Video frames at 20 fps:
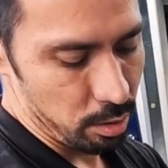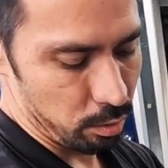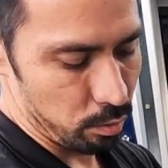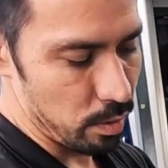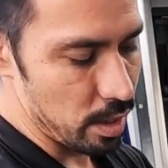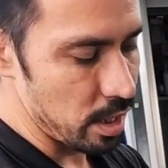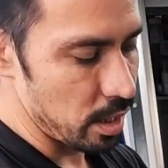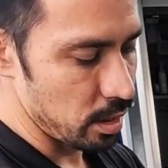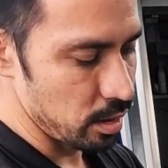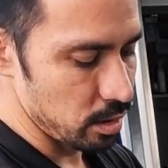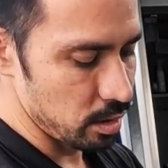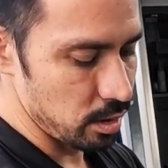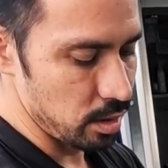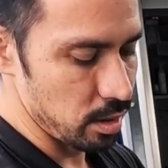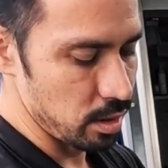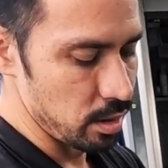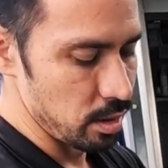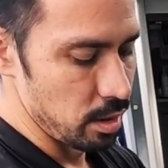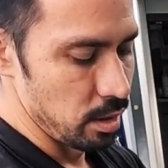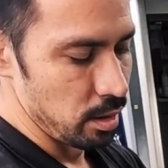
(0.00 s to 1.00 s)

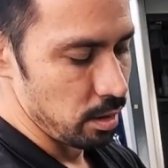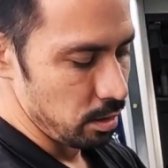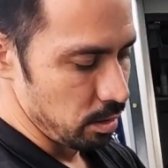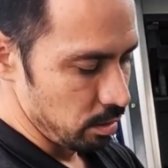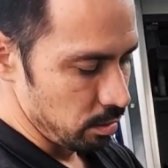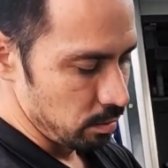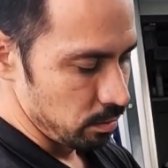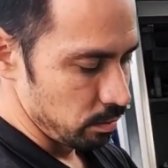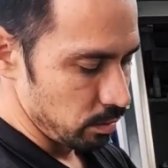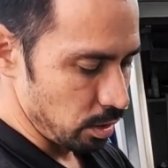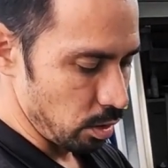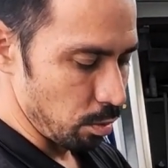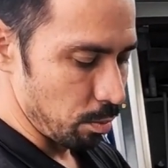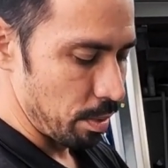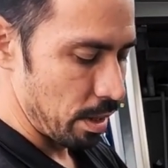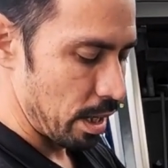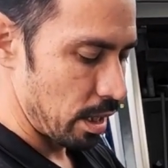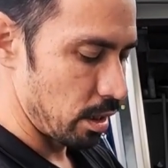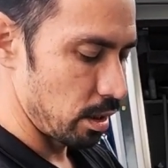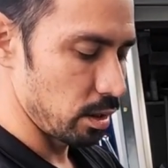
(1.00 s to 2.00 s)
threads,
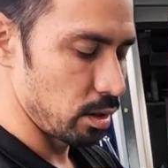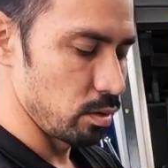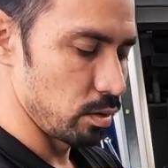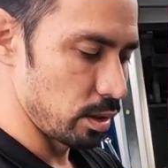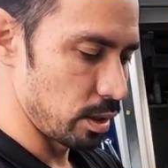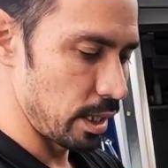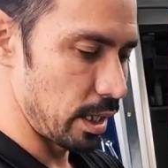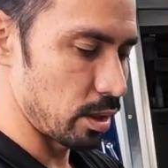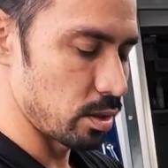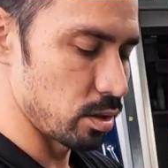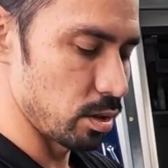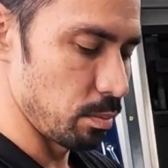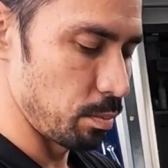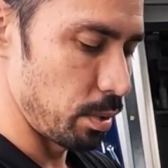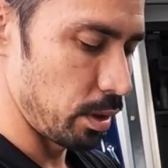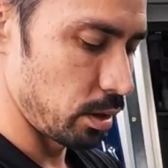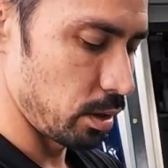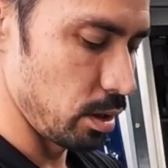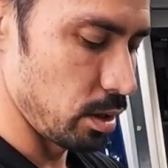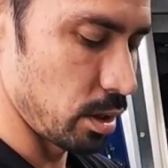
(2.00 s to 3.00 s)
don't panic. You can actually
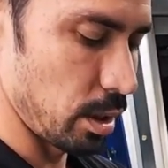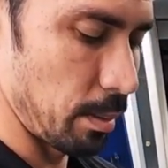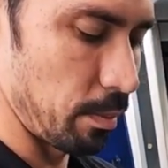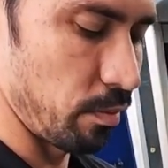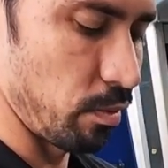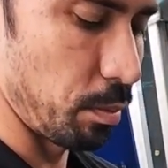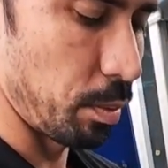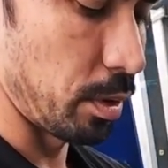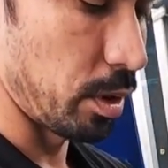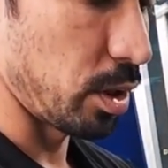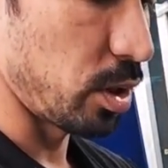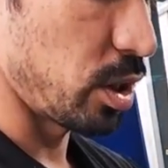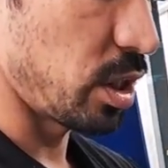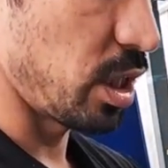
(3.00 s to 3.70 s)
pick these up for pretty